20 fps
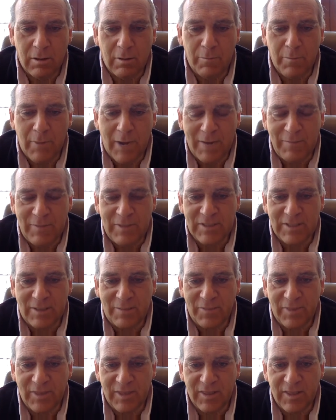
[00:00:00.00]
might be
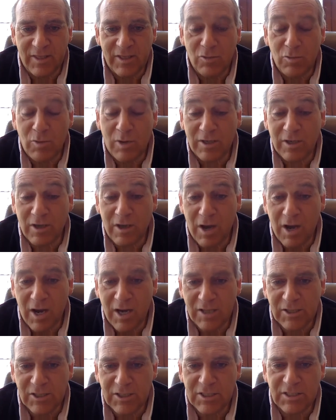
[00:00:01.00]
something that you
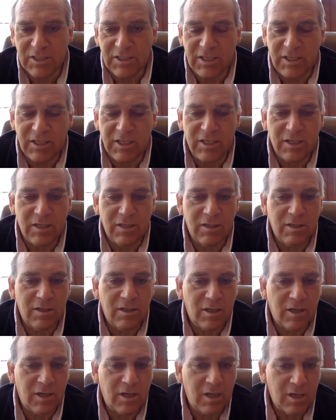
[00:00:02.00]
unconsciously
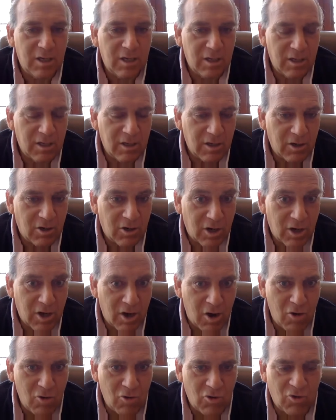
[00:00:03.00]

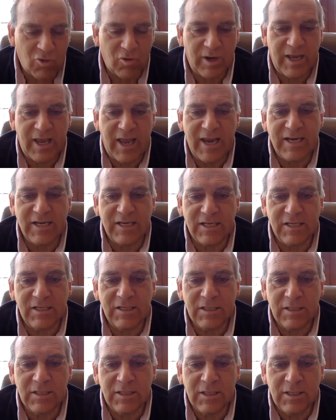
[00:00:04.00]

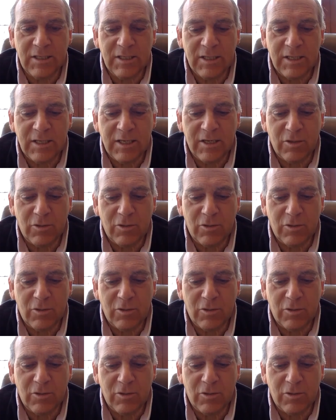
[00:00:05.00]
co-created in